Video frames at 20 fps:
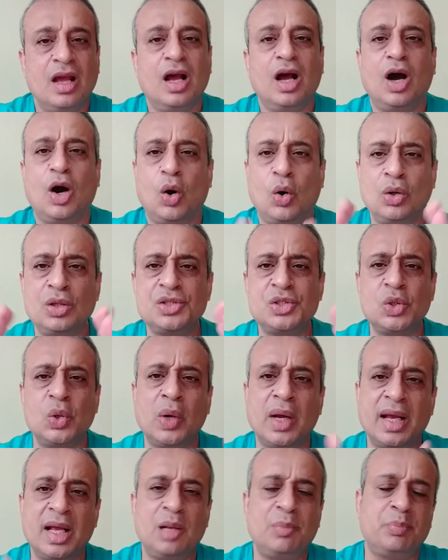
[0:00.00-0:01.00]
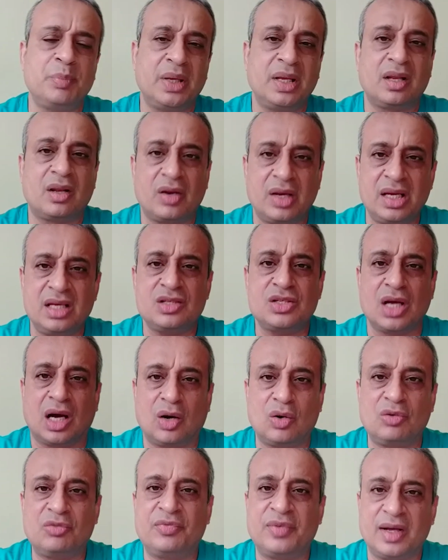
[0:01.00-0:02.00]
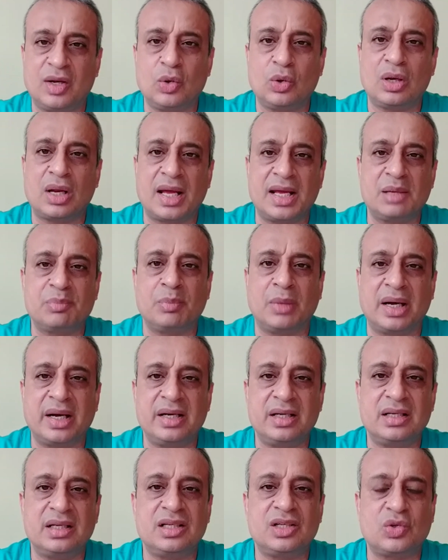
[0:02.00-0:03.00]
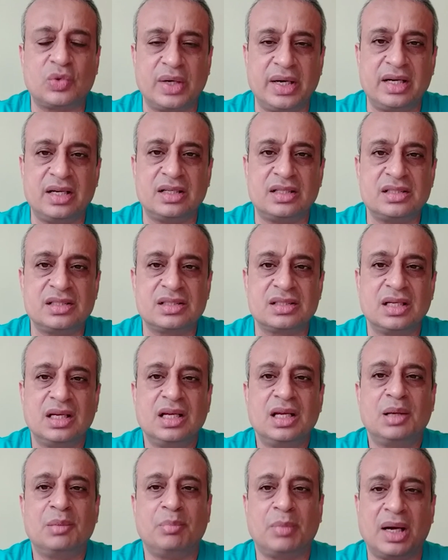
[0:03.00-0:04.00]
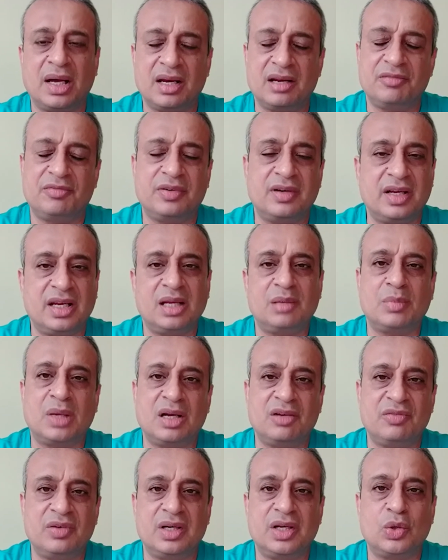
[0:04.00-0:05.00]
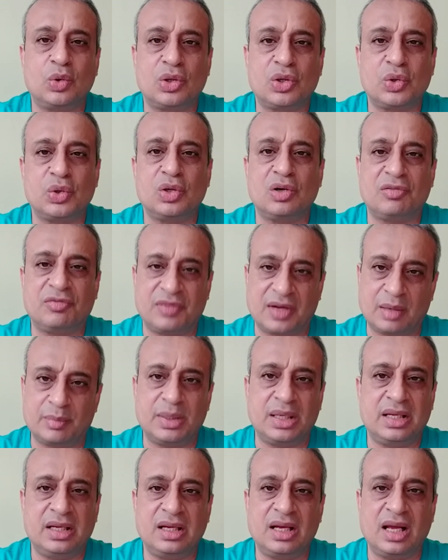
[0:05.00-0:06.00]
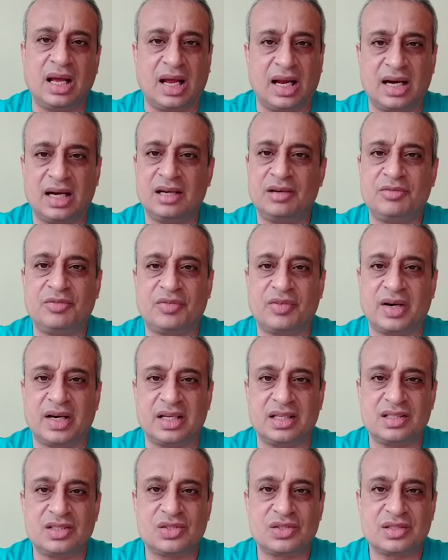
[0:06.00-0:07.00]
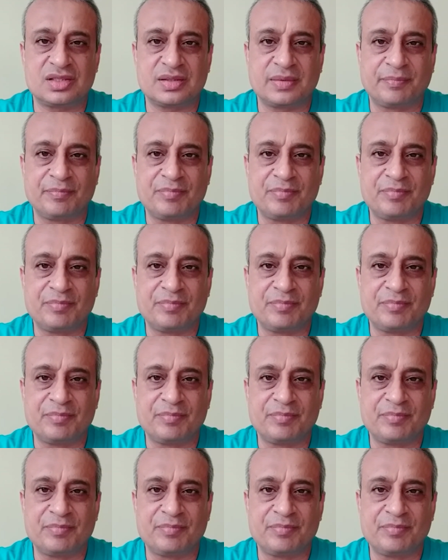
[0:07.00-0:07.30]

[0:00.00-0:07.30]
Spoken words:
Also help me reach out fellow like-minded traders by referring my video to your family and friends.